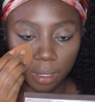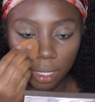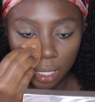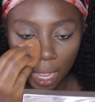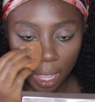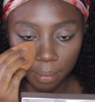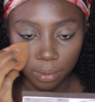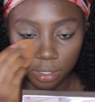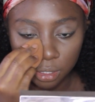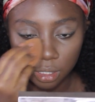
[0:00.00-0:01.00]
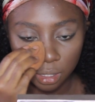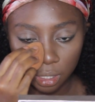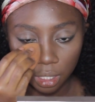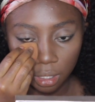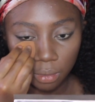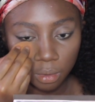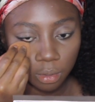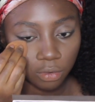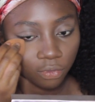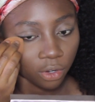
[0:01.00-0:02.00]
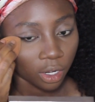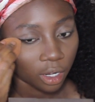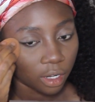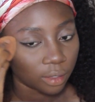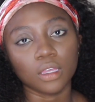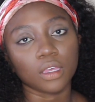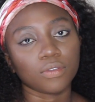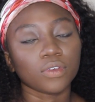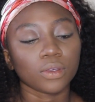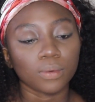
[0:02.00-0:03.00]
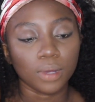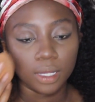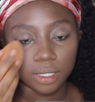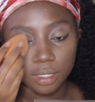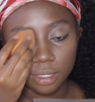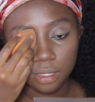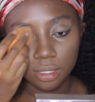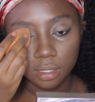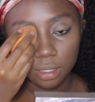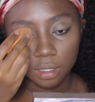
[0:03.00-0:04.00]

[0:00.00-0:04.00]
But I personally would prefer if it was,